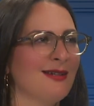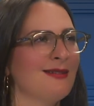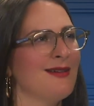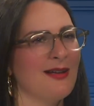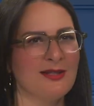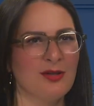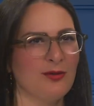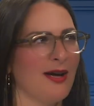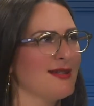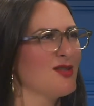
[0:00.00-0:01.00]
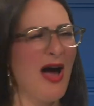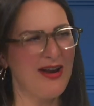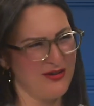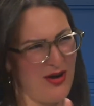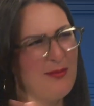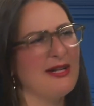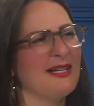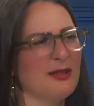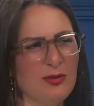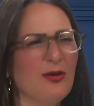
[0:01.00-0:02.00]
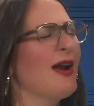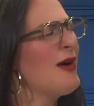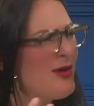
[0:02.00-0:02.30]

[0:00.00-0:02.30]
not so nice. So I don't know. I'm going to cut the blue out.